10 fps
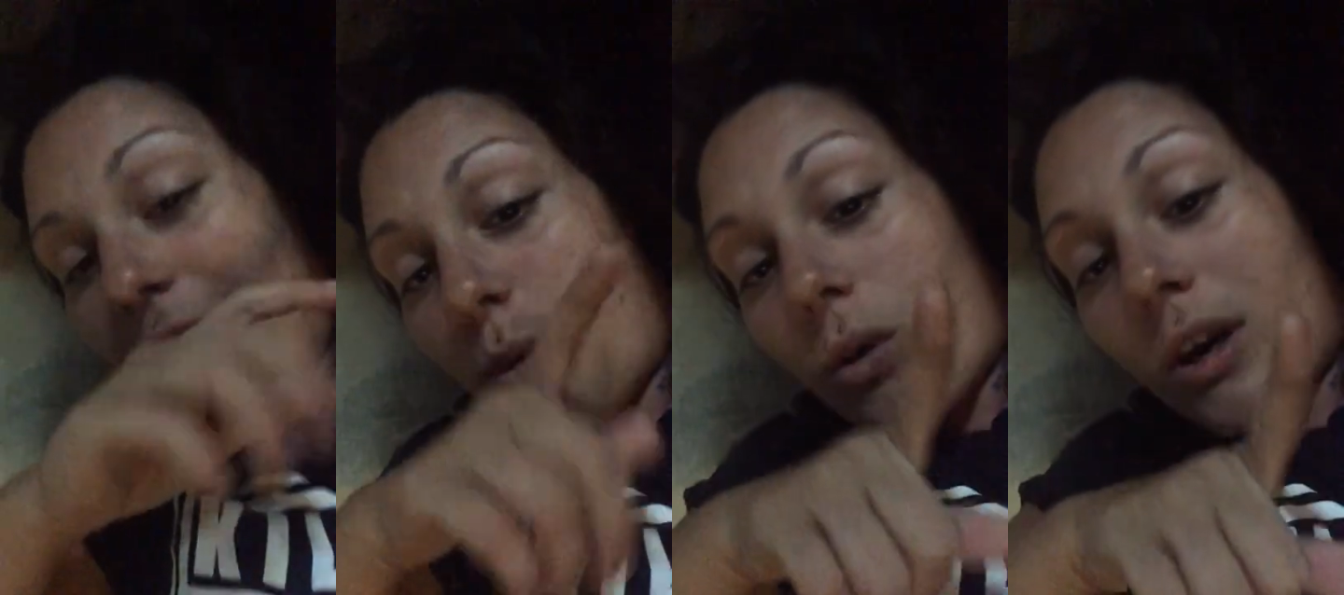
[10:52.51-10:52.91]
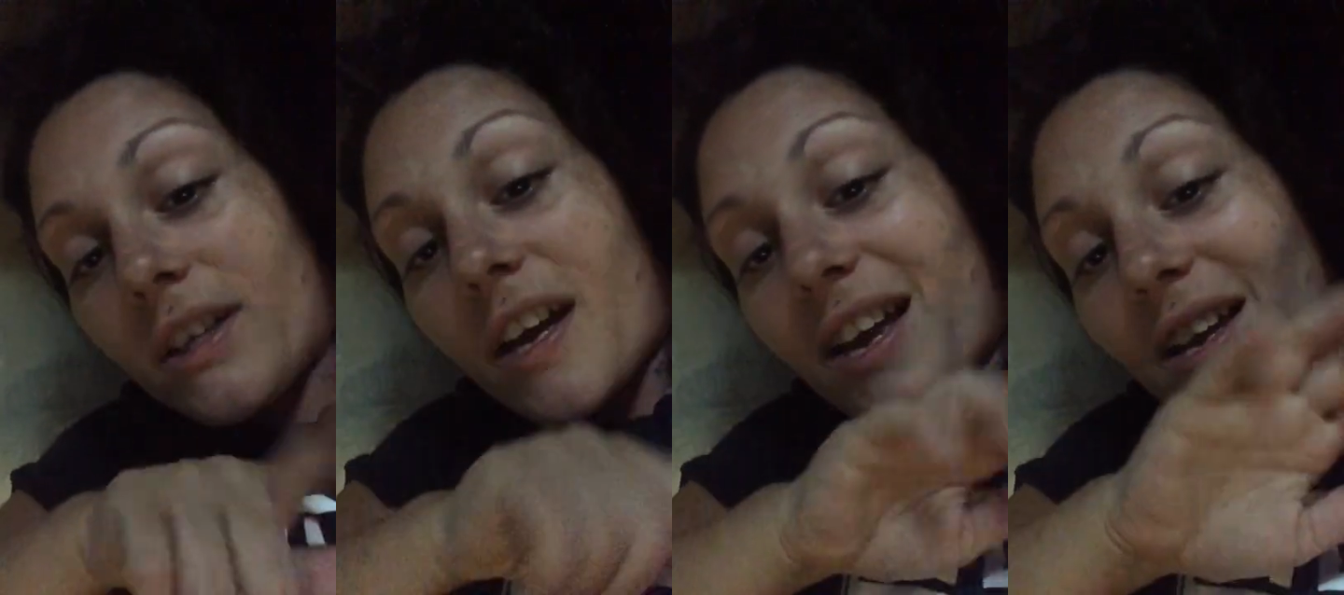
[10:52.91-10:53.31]
And one
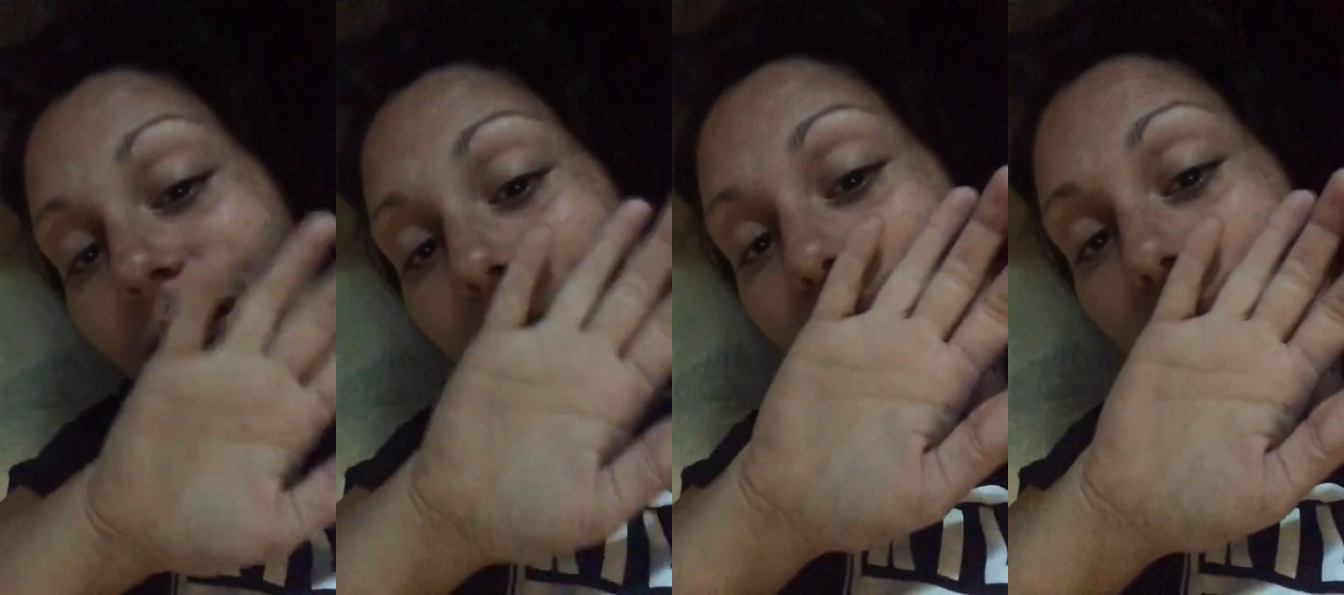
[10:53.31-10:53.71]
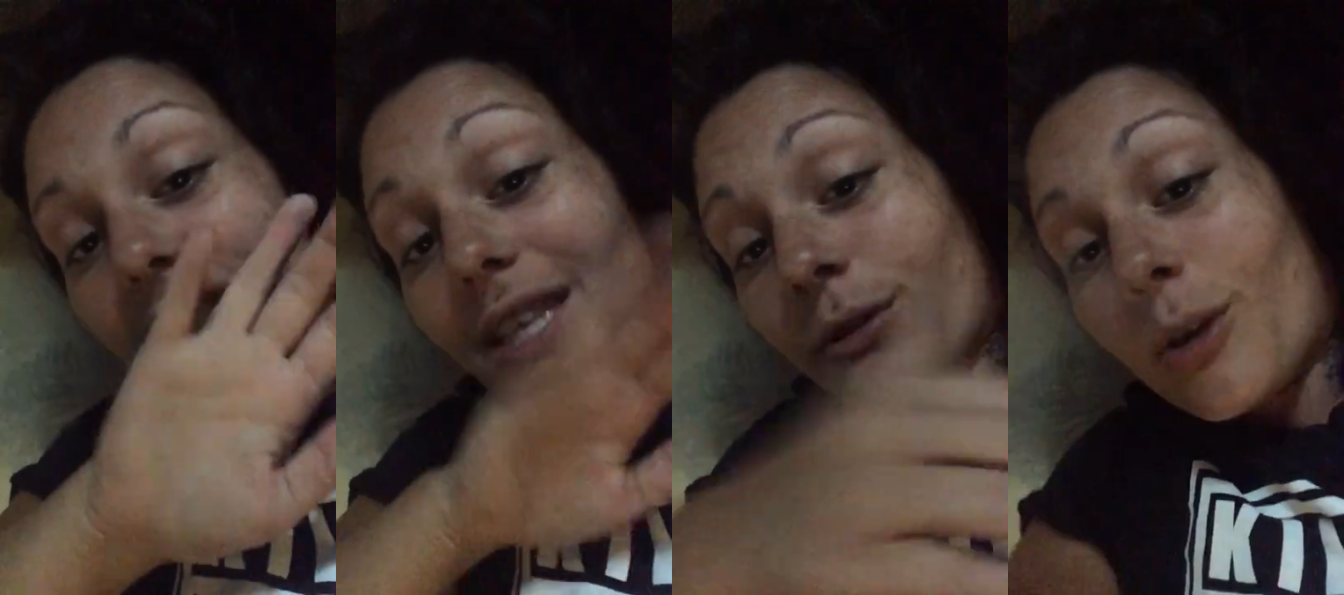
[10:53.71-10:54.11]
day,
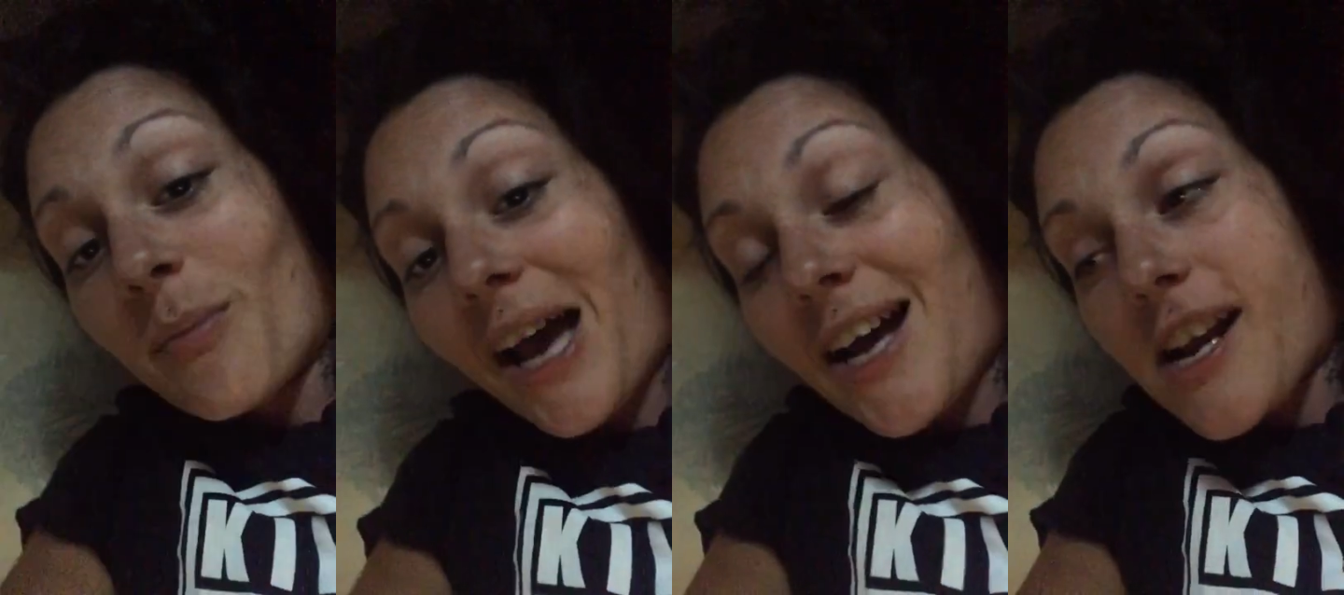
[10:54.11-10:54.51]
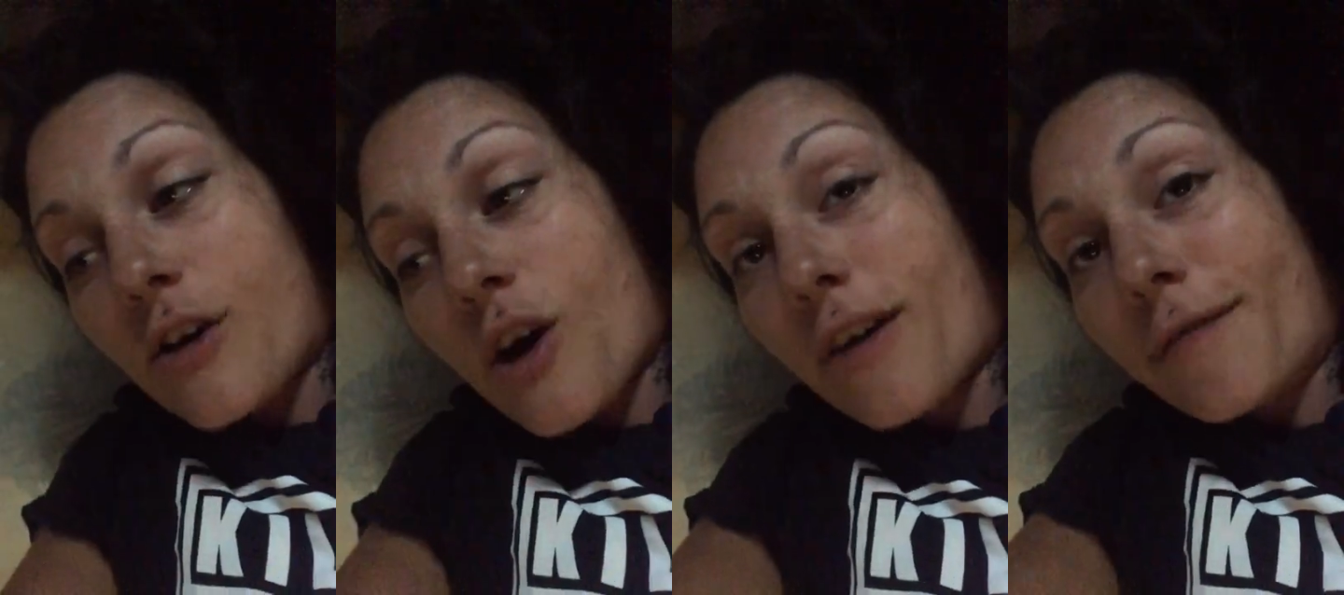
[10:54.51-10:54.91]
because I was so mad, I
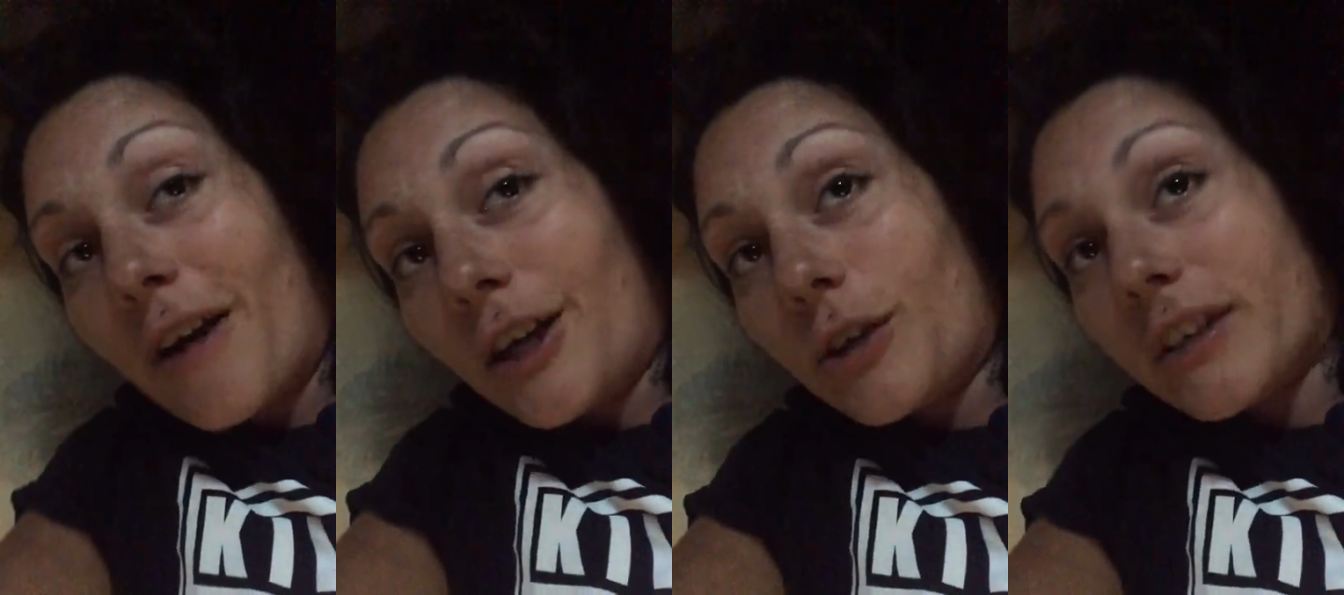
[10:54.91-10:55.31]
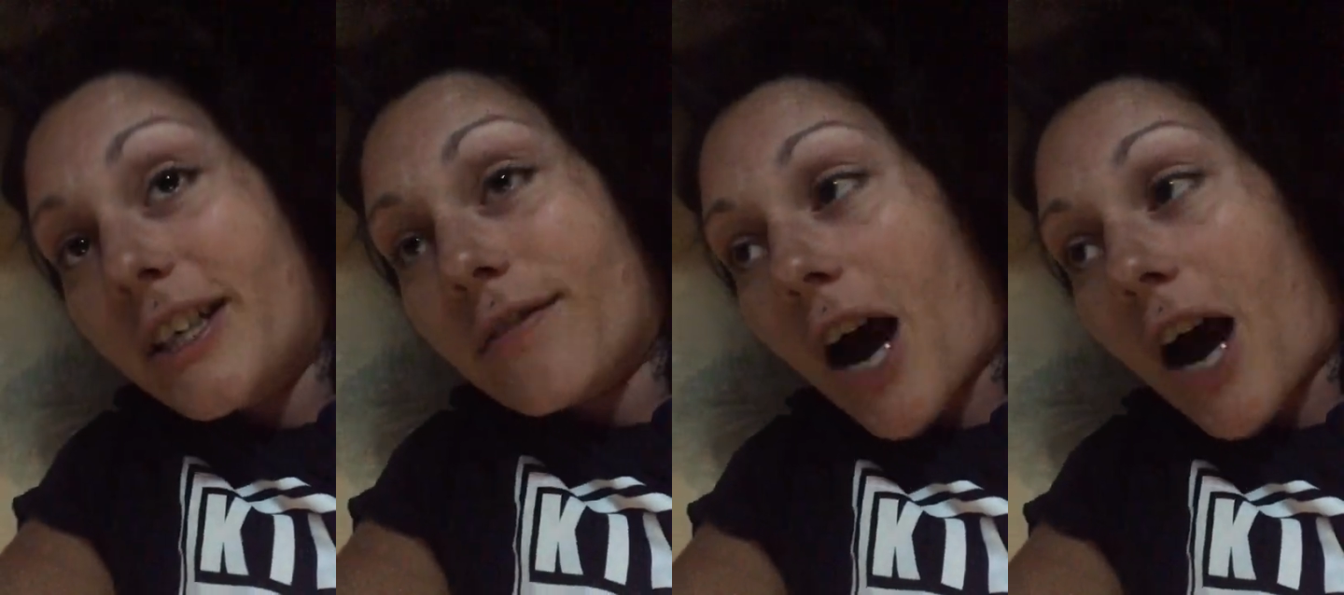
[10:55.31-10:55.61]
don't know how to fucking grieve.